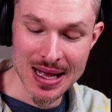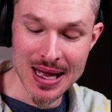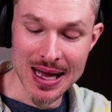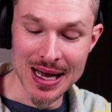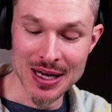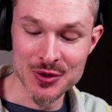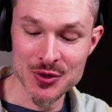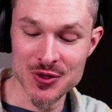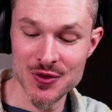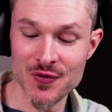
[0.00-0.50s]

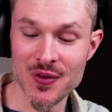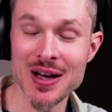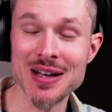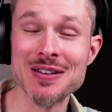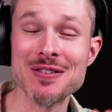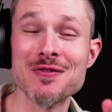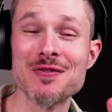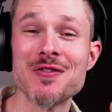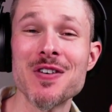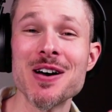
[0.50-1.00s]
I just find
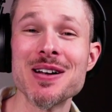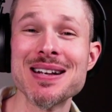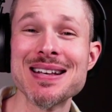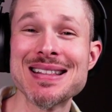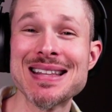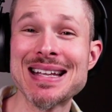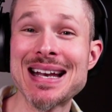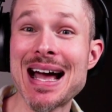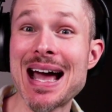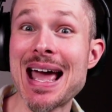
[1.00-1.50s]
it funny
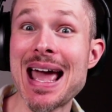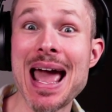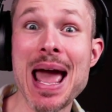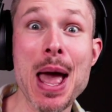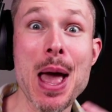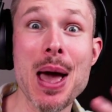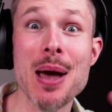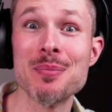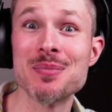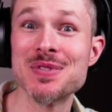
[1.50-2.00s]
that I
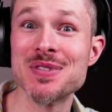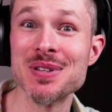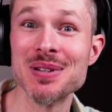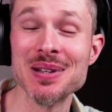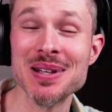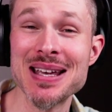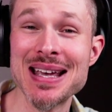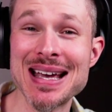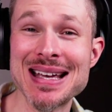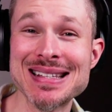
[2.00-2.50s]

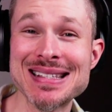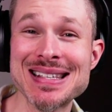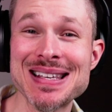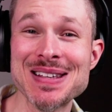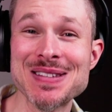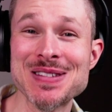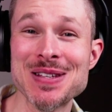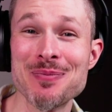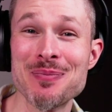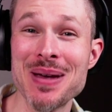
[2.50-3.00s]
absently
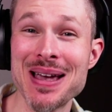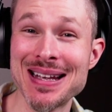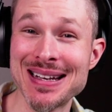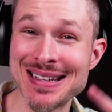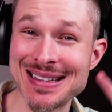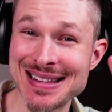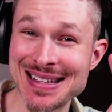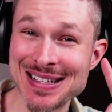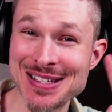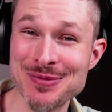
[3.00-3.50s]

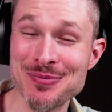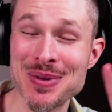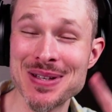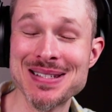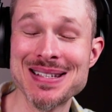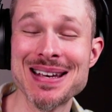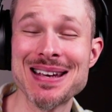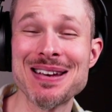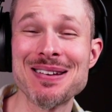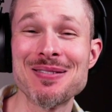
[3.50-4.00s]
anticipated this
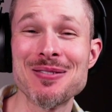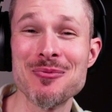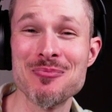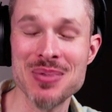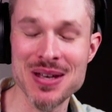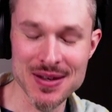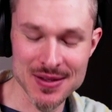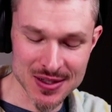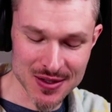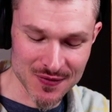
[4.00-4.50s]
particular
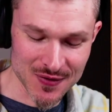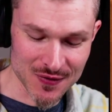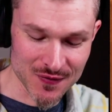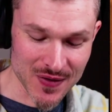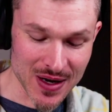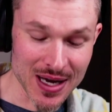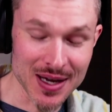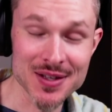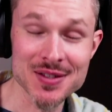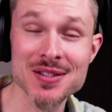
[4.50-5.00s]
piece of
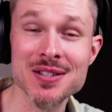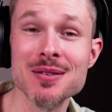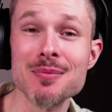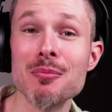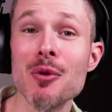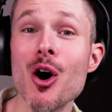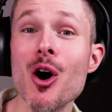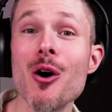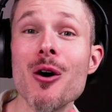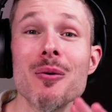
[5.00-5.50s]
advice
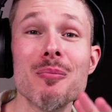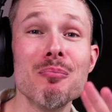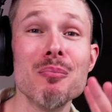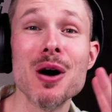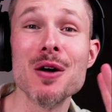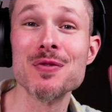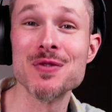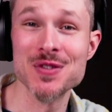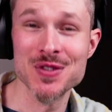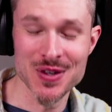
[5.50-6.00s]

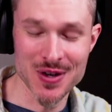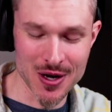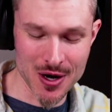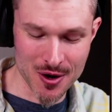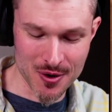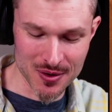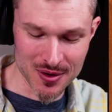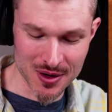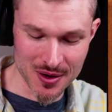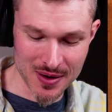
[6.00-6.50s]
months ago,
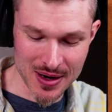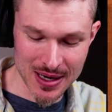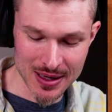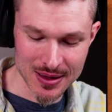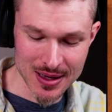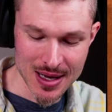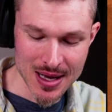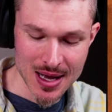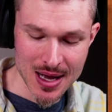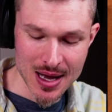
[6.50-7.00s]
all right?
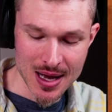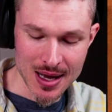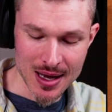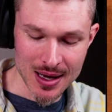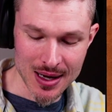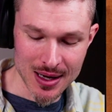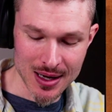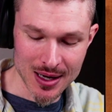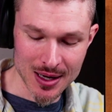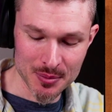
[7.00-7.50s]
Uh,